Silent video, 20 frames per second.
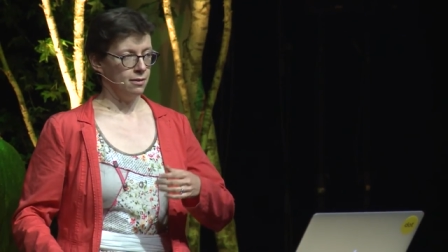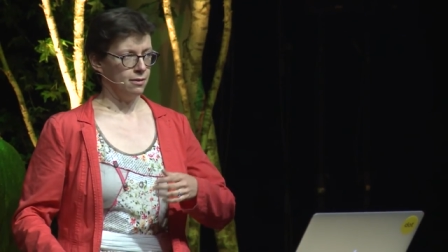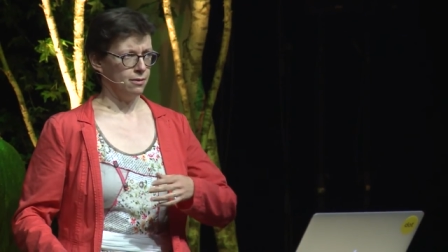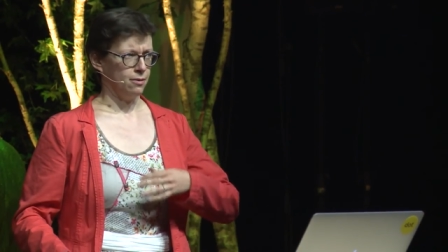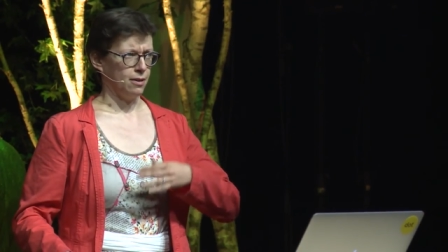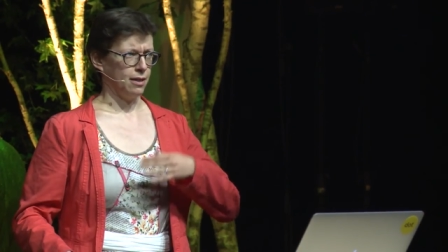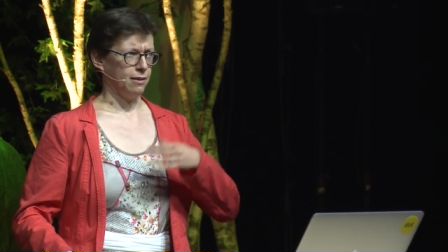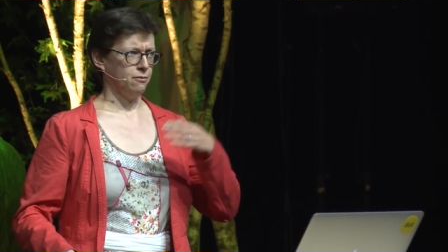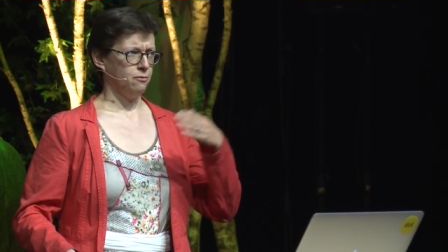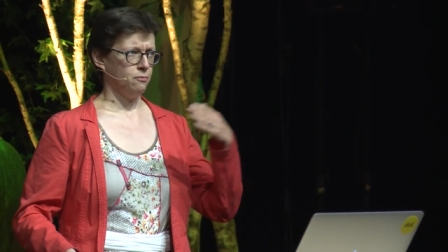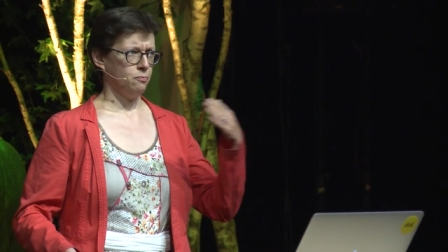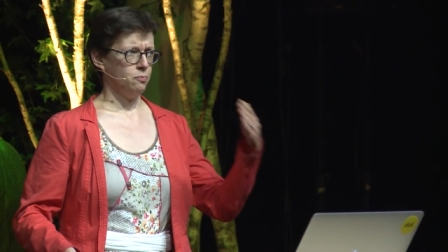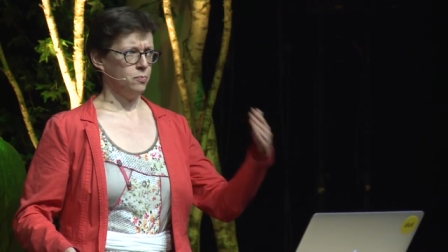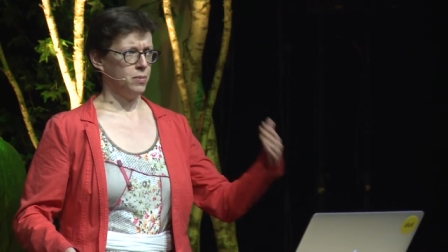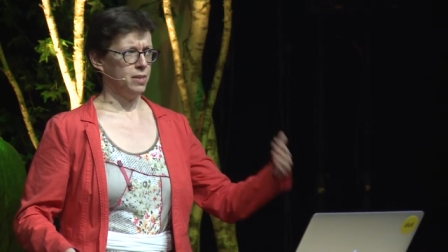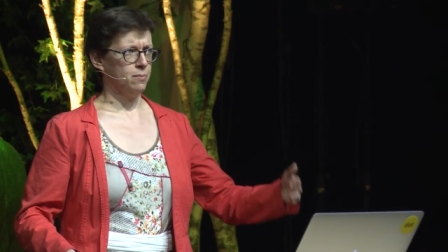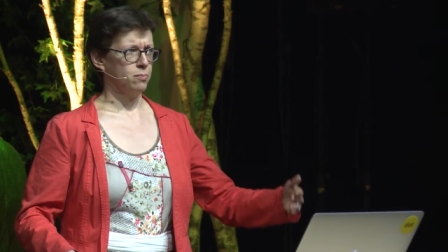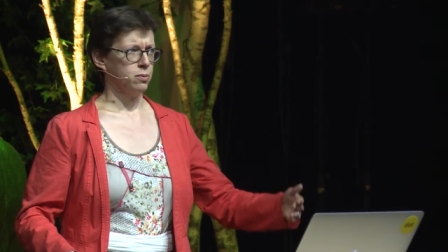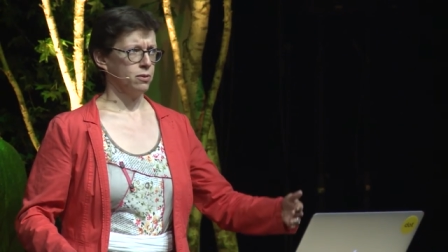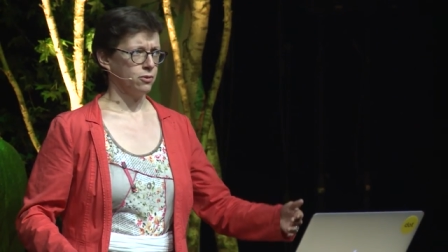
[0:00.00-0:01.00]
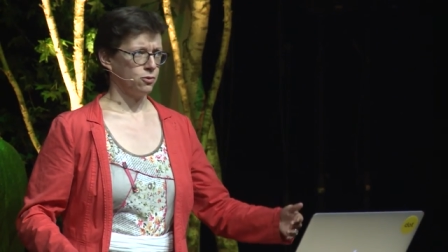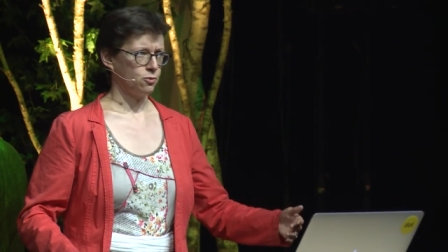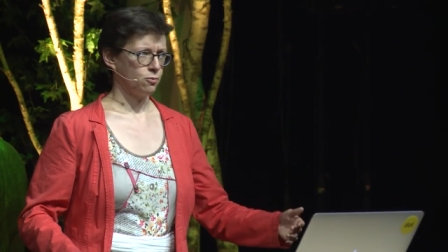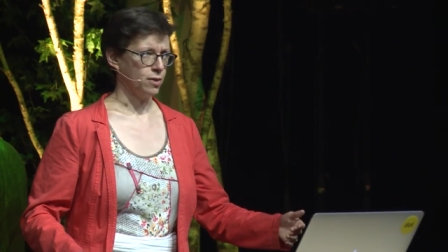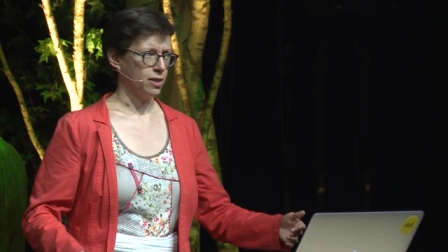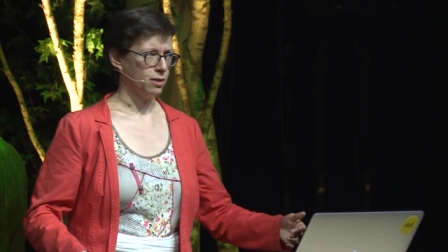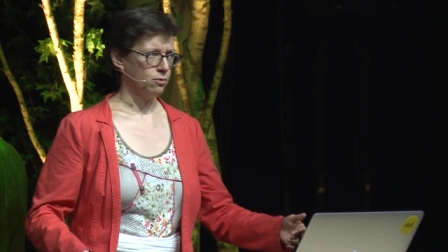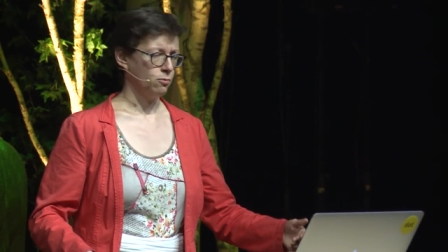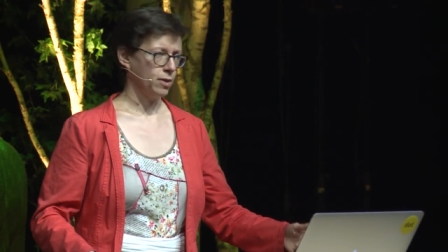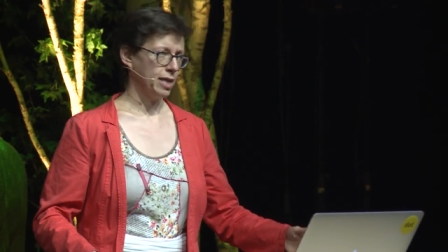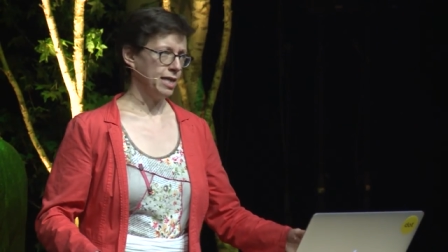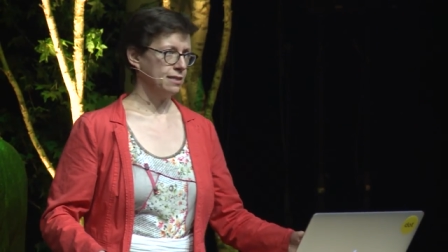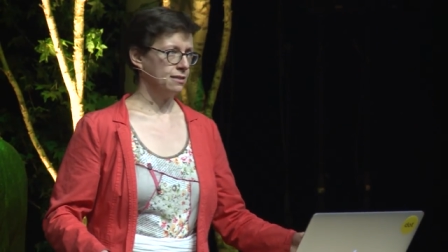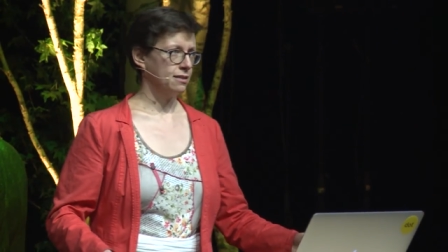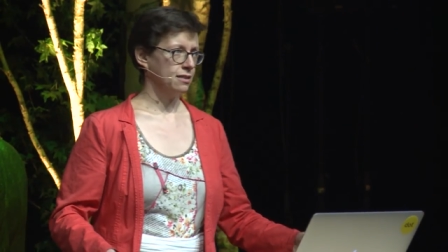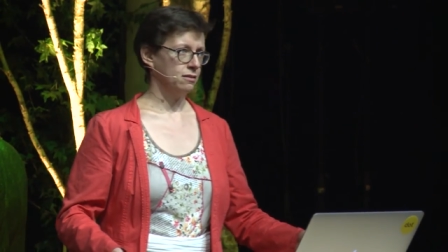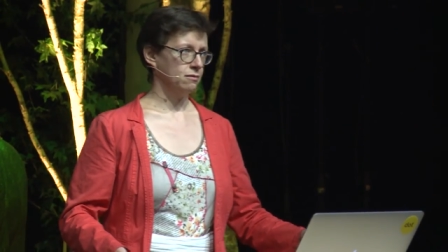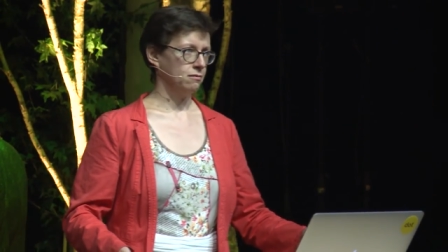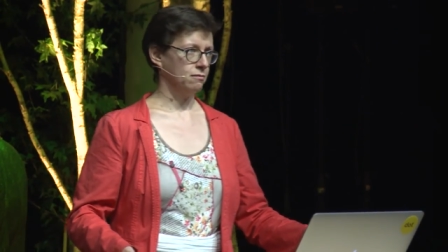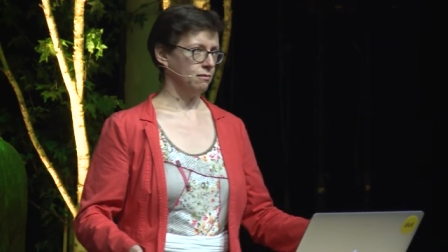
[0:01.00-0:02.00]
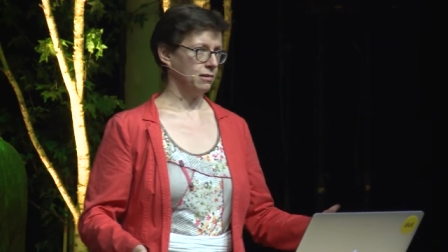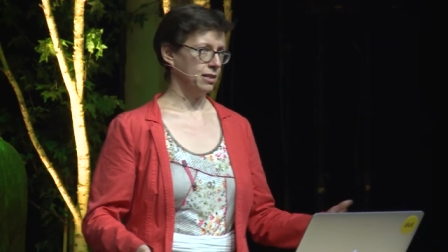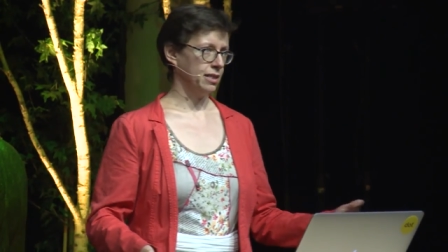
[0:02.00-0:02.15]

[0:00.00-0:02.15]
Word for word: you have p plus 1 weights in your